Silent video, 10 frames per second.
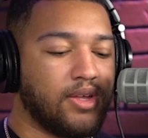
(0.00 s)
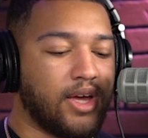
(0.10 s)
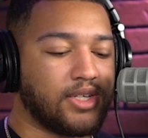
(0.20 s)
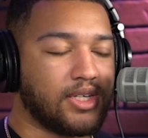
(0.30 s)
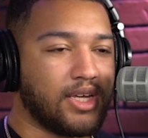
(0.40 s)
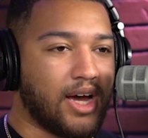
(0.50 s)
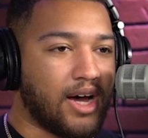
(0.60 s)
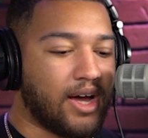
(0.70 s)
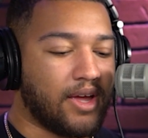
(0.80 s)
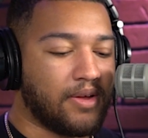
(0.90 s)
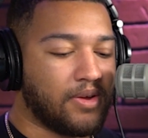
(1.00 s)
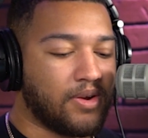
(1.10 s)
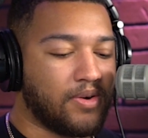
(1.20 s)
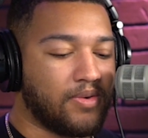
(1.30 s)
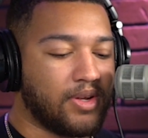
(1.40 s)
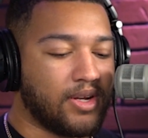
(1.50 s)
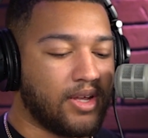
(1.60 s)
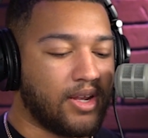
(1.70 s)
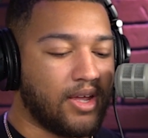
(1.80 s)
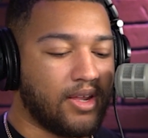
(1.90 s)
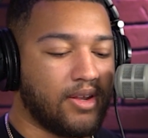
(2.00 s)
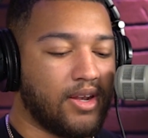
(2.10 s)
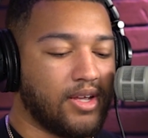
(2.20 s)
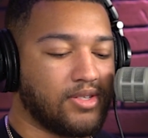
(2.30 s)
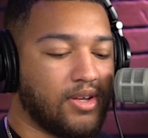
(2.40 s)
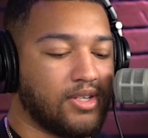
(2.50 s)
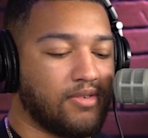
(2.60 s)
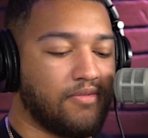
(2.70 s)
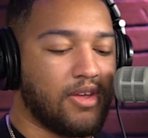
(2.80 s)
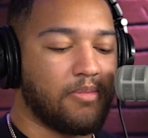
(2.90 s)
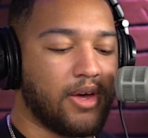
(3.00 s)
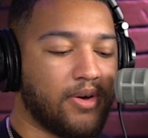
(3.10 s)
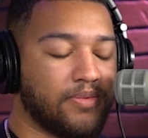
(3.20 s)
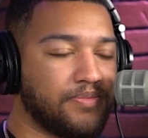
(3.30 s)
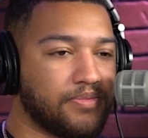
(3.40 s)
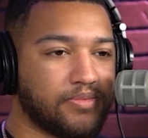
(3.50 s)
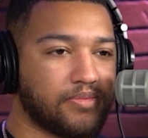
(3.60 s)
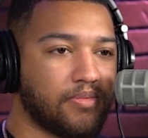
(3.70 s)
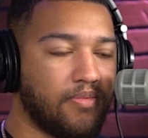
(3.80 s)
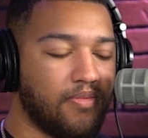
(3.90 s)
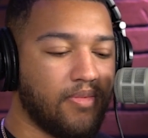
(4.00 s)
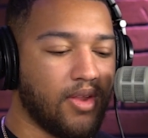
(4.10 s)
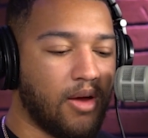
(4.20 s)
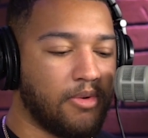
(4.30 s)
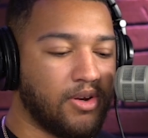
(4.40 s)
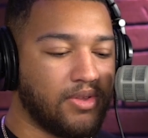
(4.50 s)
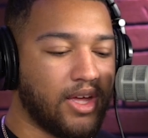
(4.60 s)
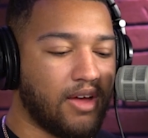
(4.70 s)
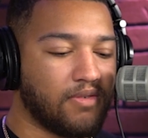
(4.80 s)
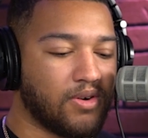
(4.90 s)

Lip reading: as a guy, you know, and as a female. I mean, don't they have